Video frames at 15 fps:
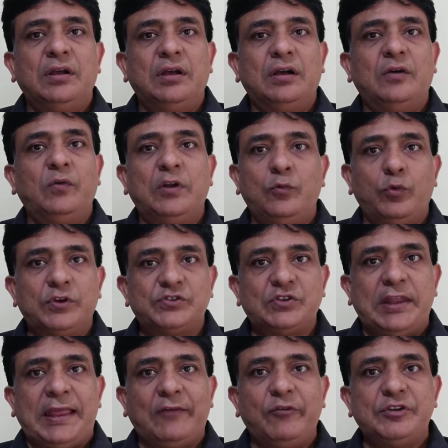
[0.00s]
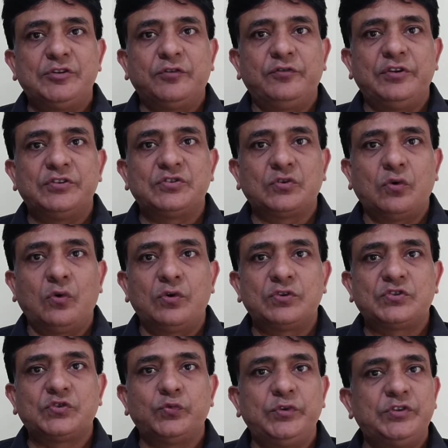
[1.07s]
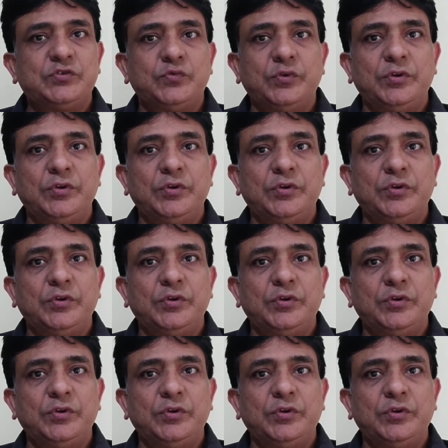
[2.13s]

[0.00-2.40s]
One was language and discourse, which